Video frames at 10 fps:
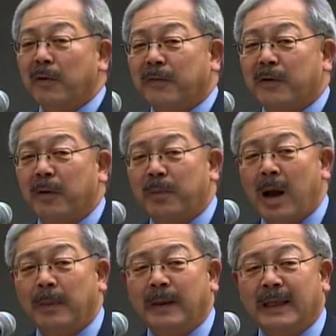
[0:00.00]
for
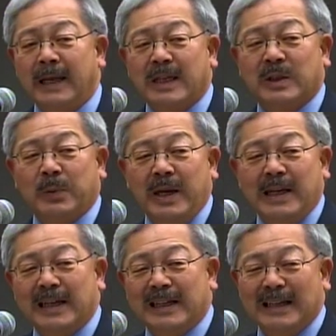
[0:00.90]
probably the next
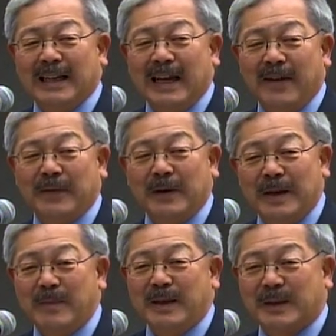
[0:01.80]
week, have your
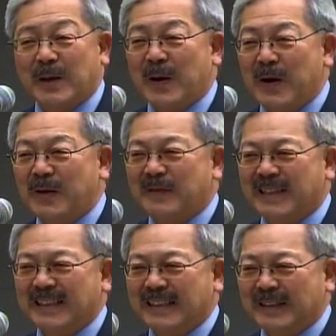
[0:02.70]
image
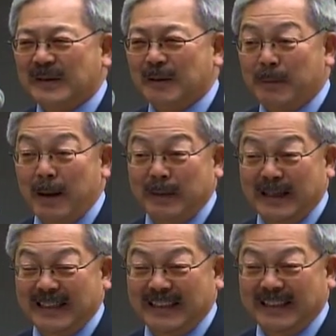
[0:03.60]
carved into a
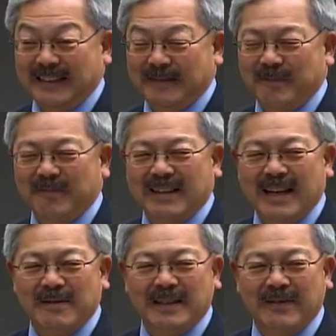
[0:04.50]
pumpkin.
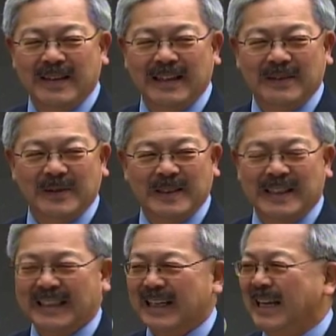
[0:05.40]
That was pretty
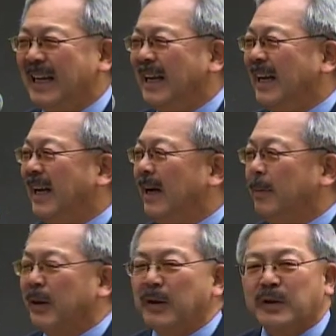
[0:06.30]
interesting.
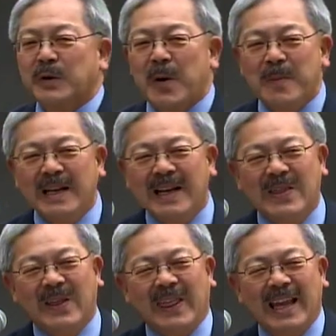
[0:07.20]
But there's so many
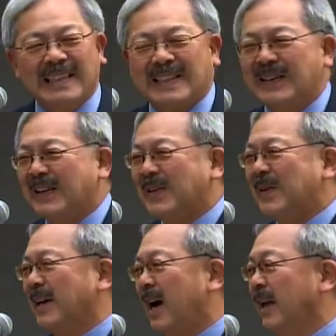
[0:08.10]
other things that are
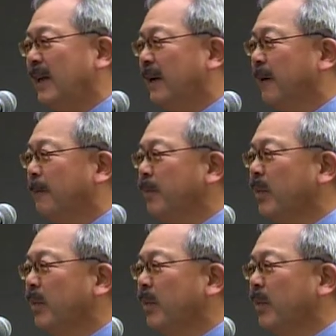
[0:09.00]
going on here, and